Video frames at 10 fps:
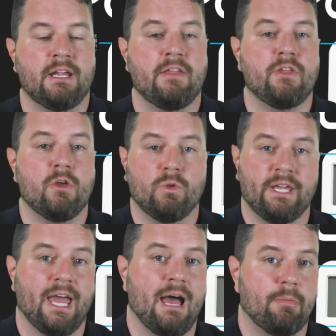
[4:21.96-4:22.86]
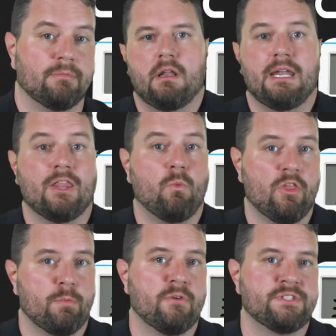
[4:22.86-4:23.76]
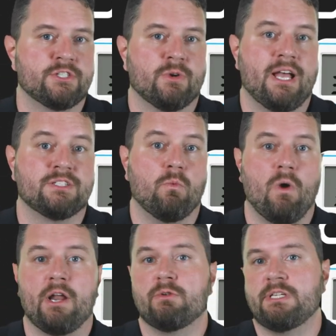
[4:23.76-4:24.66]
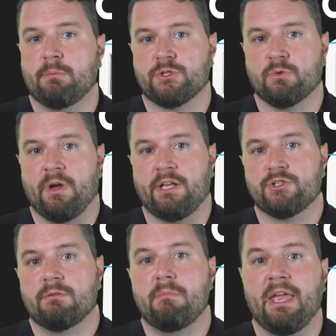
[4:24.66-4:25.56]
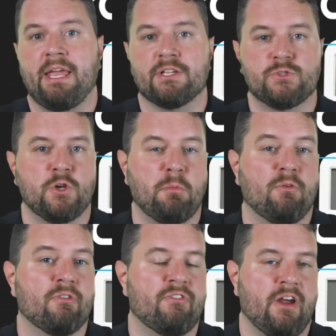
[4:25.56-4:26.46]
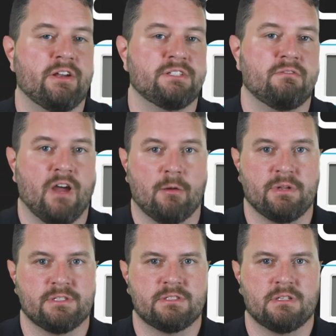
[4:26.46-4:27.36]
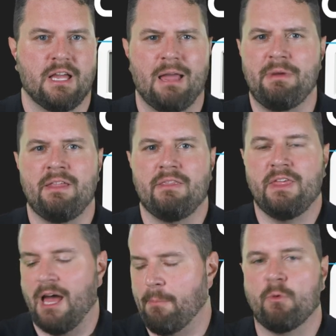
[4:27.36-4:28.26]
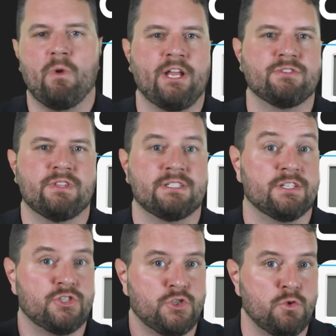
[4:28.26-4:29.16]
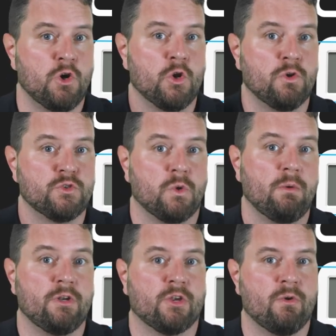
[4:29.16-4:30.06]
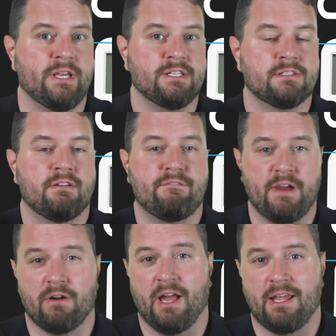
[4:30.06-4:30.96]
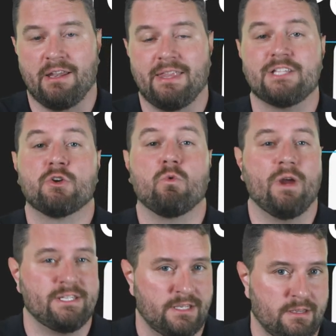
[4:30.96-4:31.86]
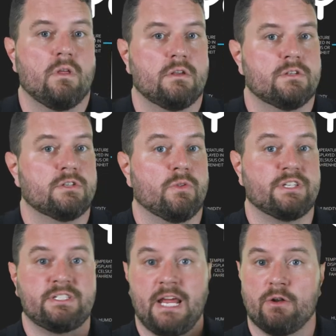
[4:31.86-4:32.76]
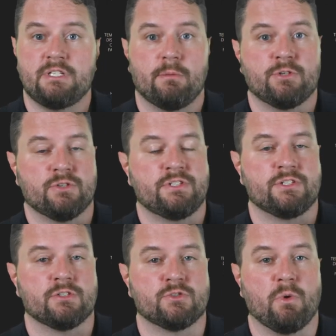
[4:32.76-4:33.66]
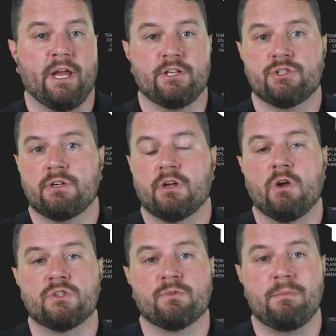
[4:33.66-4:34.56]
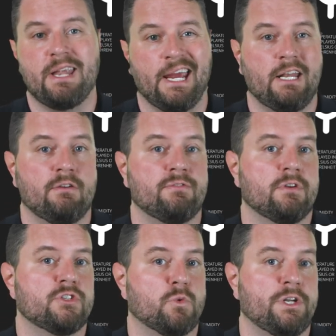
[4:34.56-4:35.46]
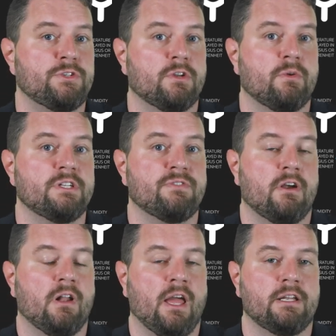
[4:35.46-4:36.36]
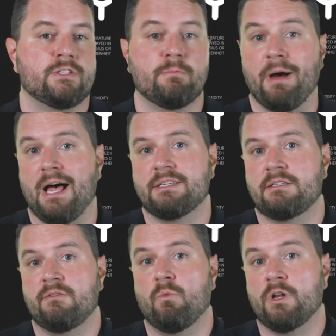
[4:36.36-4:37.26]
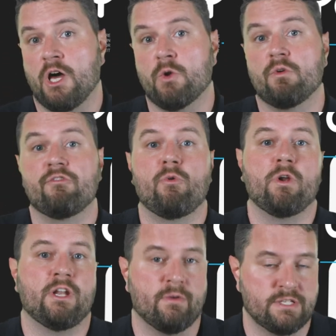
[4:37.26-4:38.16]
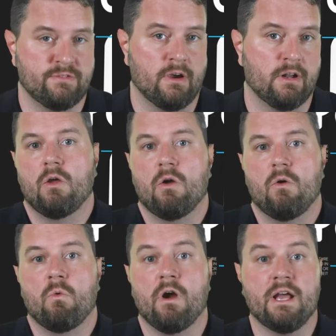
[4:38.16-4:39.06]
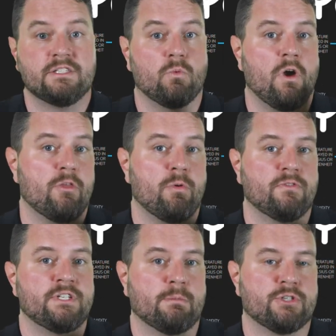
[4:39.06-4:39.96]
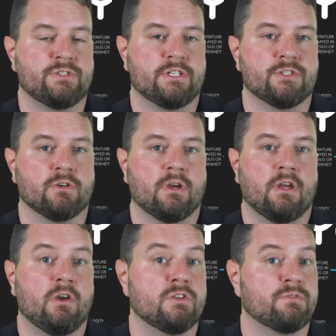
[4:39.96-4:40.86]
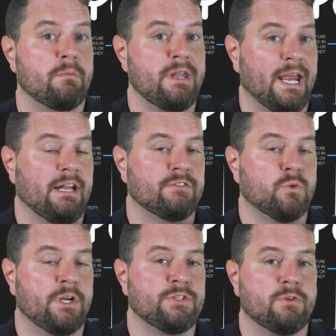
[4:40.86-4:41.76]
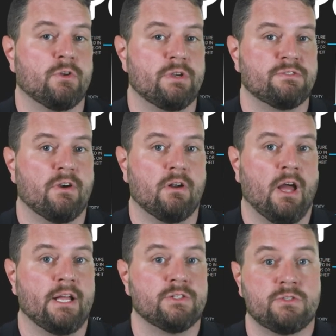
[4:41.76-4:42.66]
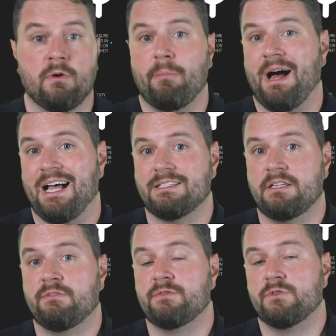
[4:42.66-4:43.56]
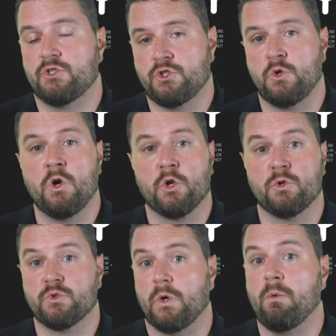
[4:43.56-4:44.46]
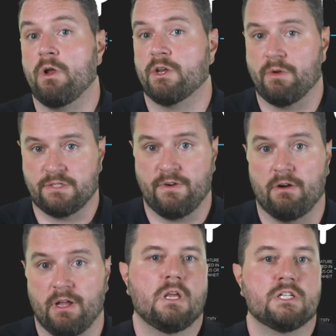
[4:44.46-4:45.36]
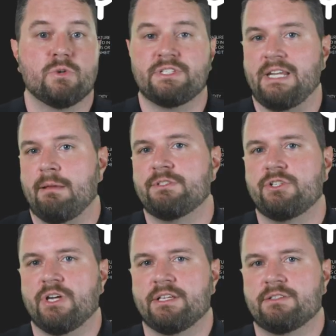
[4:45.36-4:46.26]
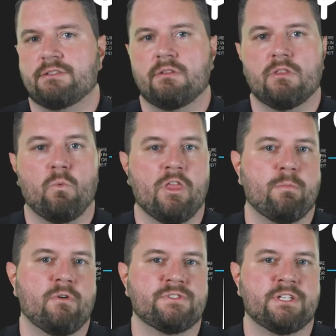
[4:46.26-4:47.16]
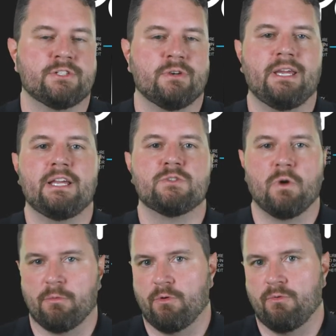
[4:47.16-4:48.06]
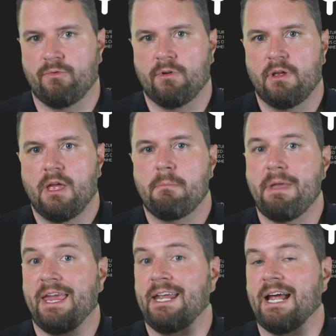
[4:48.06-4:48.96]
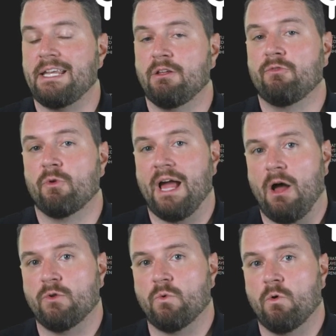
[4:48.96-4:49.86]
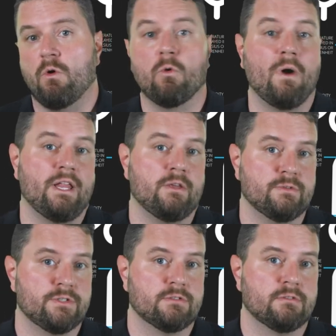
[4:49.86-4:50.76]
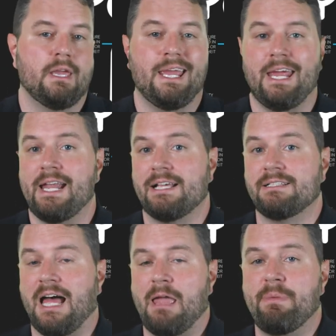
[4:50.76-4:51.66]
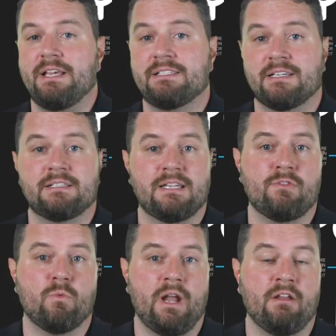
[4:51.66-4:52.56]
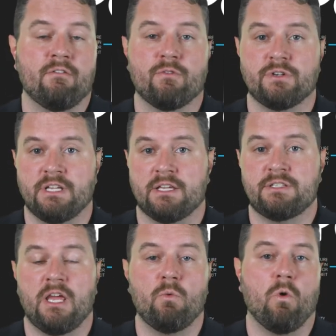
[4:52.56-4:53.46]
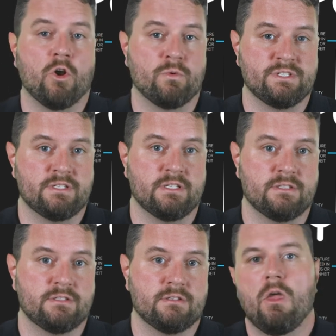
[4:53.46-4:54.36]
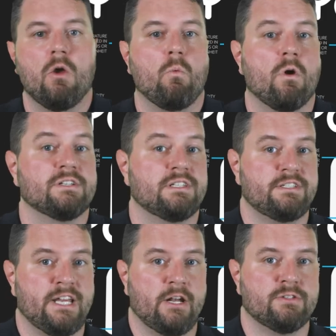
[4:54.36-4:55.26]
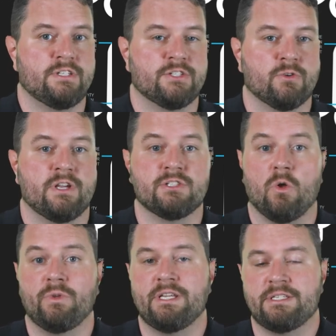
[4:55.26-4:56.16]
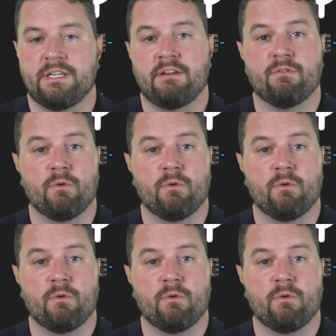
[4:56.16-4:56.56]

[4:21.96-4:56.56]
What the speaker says: in the YoLink app. Now, the weatherproof sensor has a wider temperature range, making it suitable for various environments. I mean, the upper range of this is 221 degrees Fahrenheit. That's crazy. So the standard temperature sensor's range goes from negative 22 degrees Fahrenheit to positive 140 degrees Fahrenheit, whereas the weatherproof temperature sensor goes from negative 22 degrees Fahrenheit to a positive 221 degrees Fahrenheit. So as the name suggests, the weatherproof sensor is weatherproof, making it ideal for outdoor or wet use. It has an IP67 rating for dust and water resistance, whereas the standard sensor is only intended for